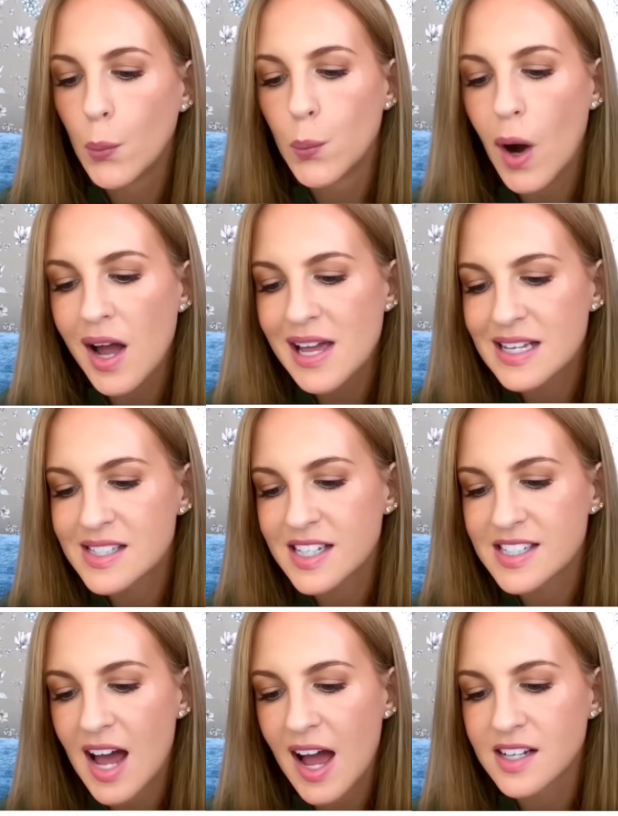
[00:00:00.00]
Why is the
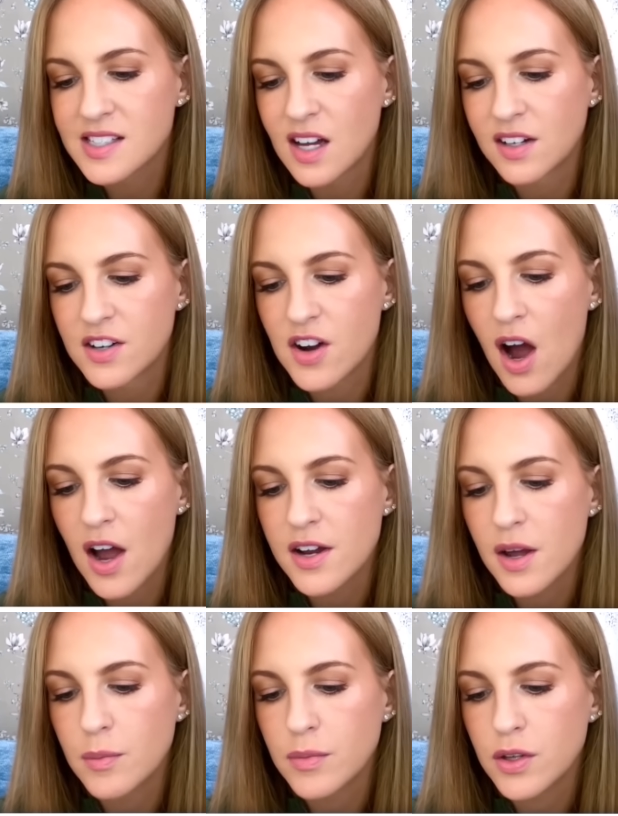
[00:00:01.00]
tax on an
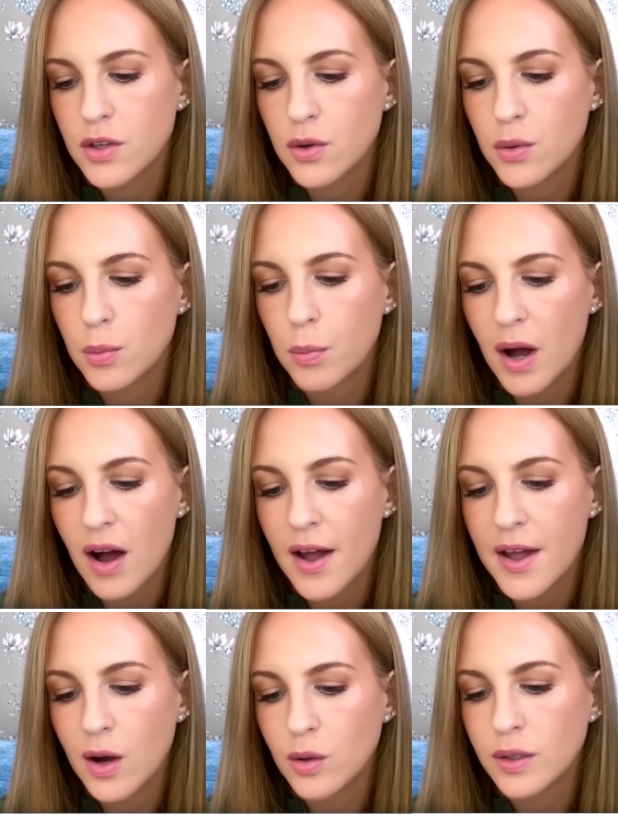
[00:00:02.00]
item you
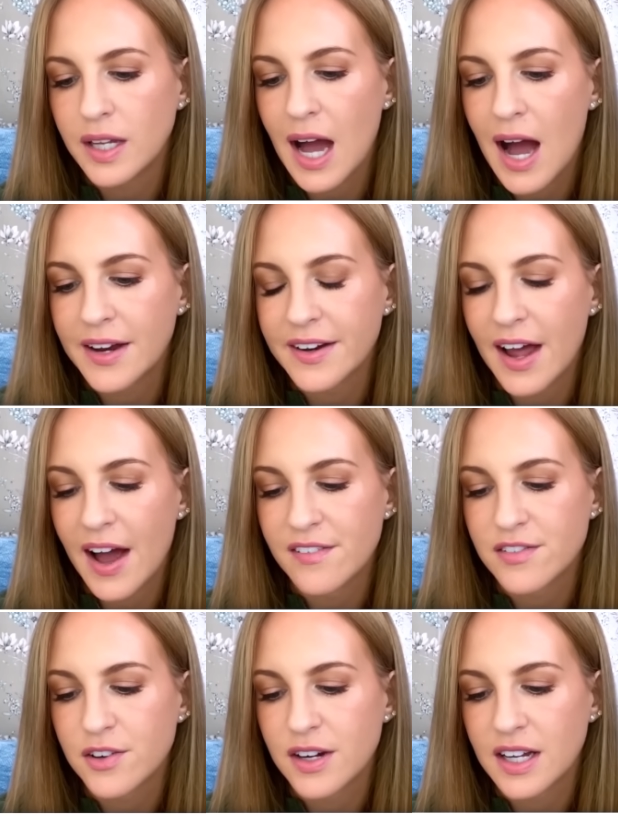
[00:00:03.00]
buy only added
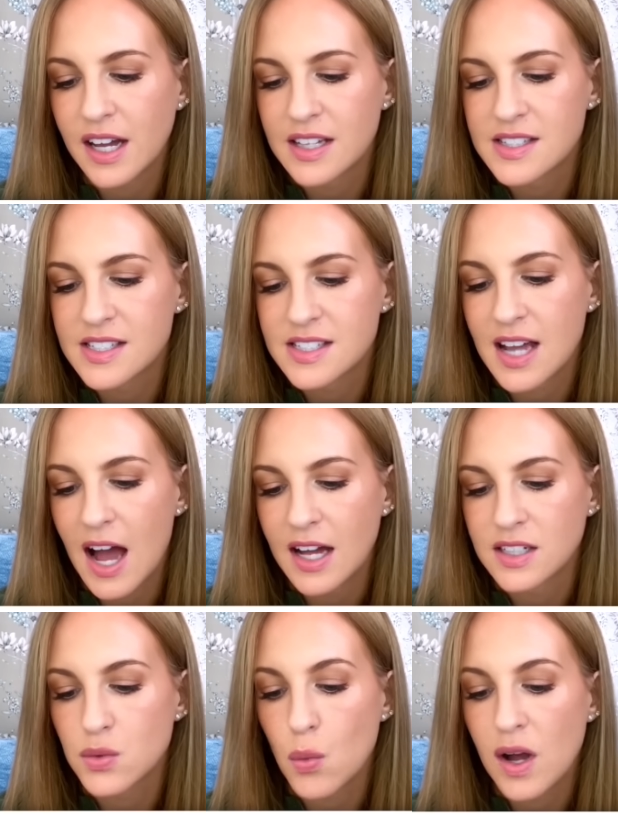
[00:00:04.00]
after it gets
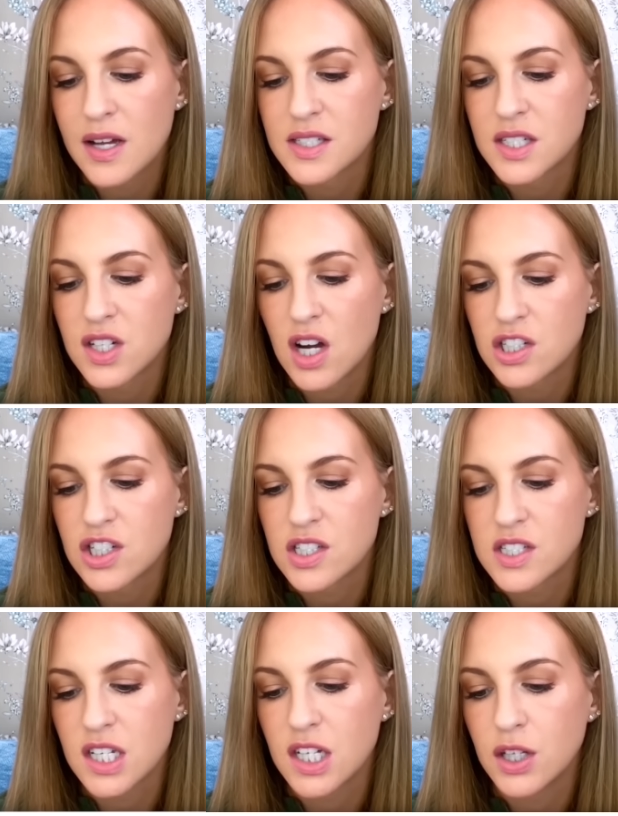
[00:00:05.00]
scanned? Why is it not
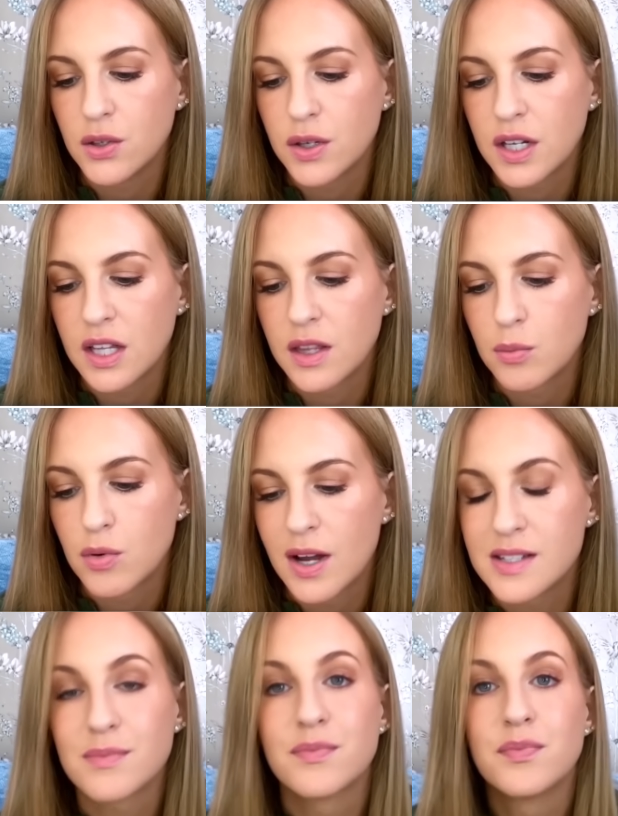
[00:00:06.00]
just included in the price?